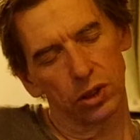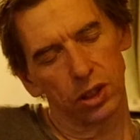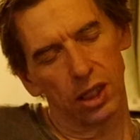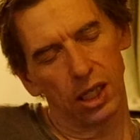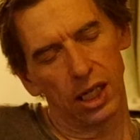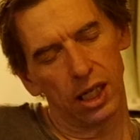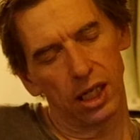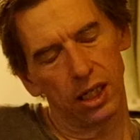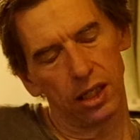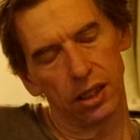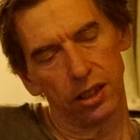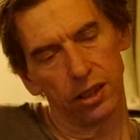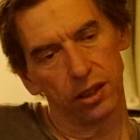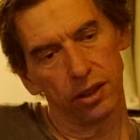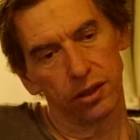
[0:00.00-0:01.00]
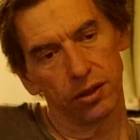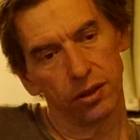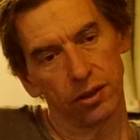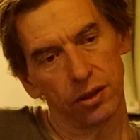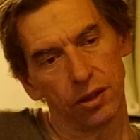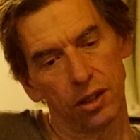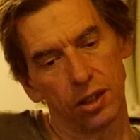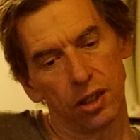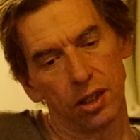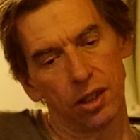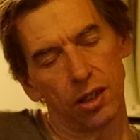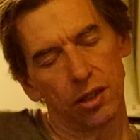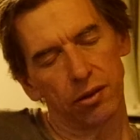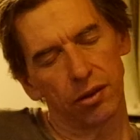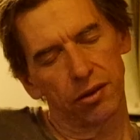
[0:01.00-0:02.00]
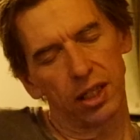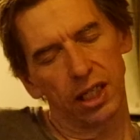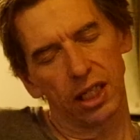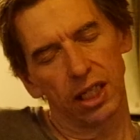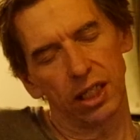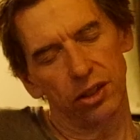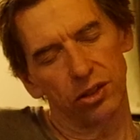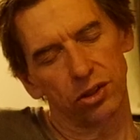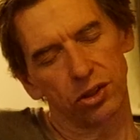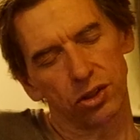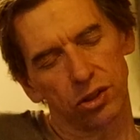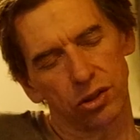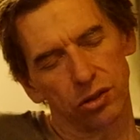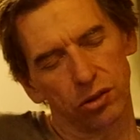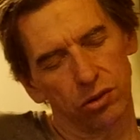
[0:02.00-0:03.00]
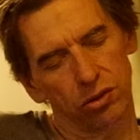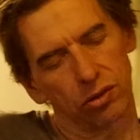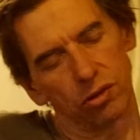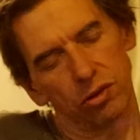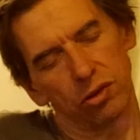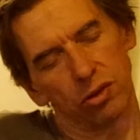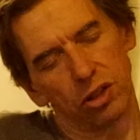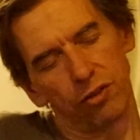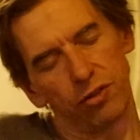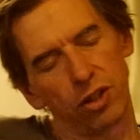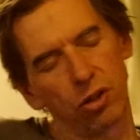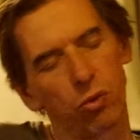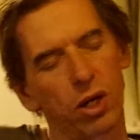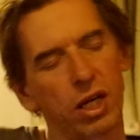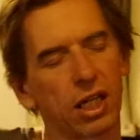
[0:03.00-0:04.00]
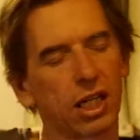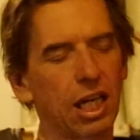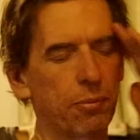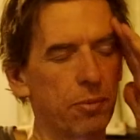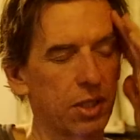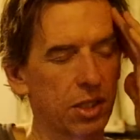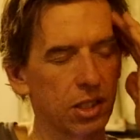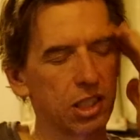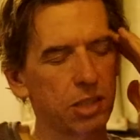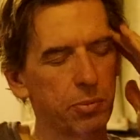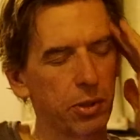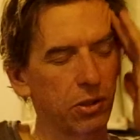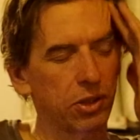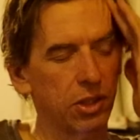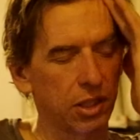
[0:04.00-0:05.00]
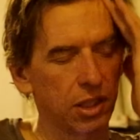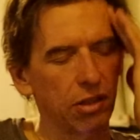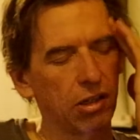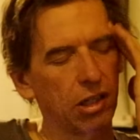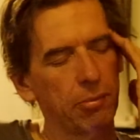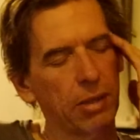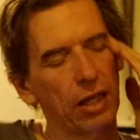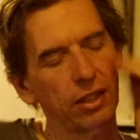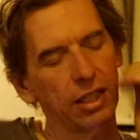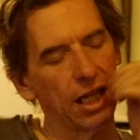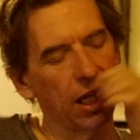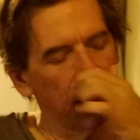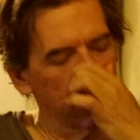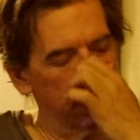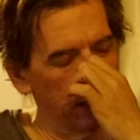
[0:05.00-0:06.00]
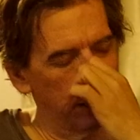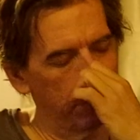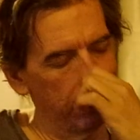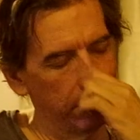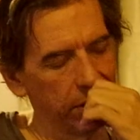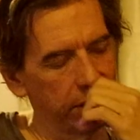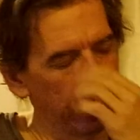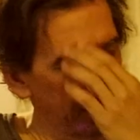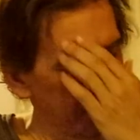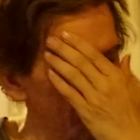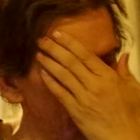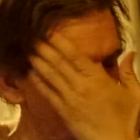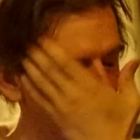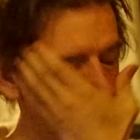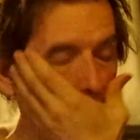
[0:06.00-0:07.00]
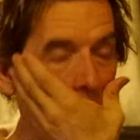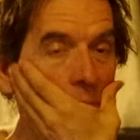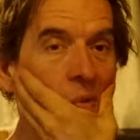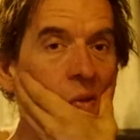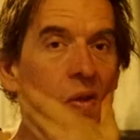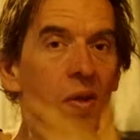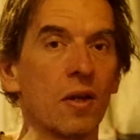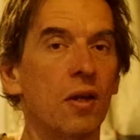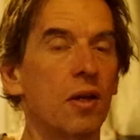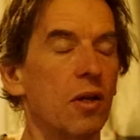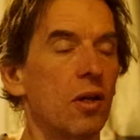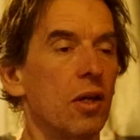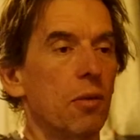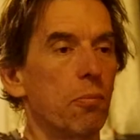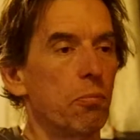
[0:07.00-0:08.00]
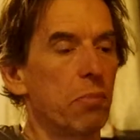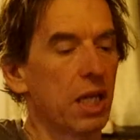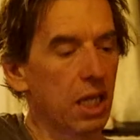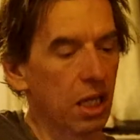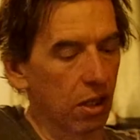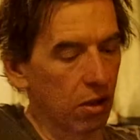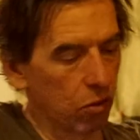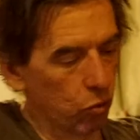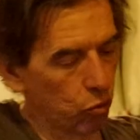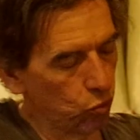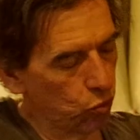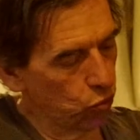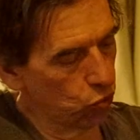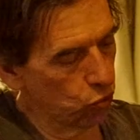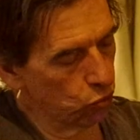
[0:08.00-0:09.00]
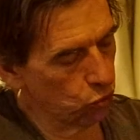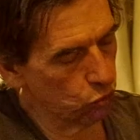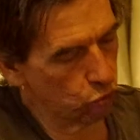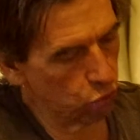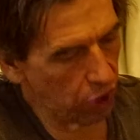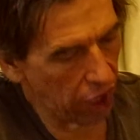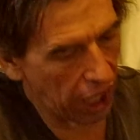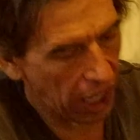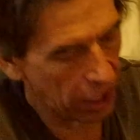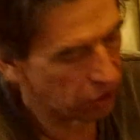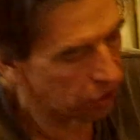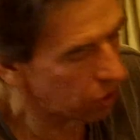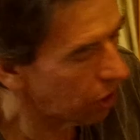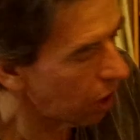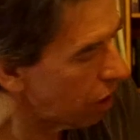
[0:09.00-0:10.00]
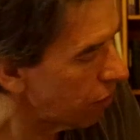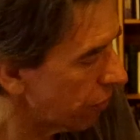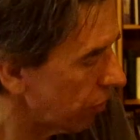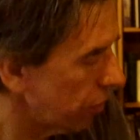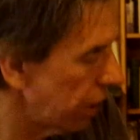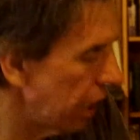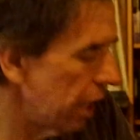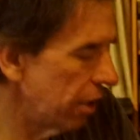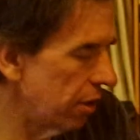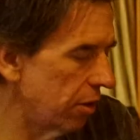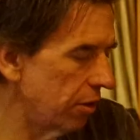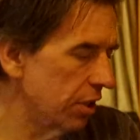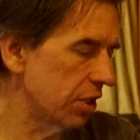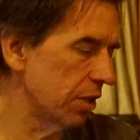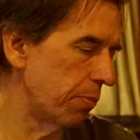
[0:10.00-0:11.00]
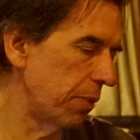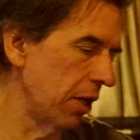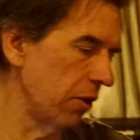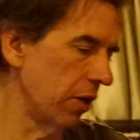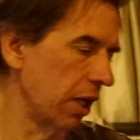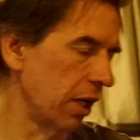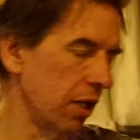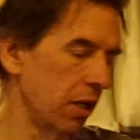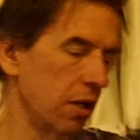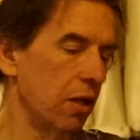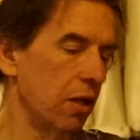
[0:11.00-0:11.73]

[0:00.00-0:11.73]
the thing is, if you want to keep this conspiracy theory about the Alexandrian text being edited over and disappearing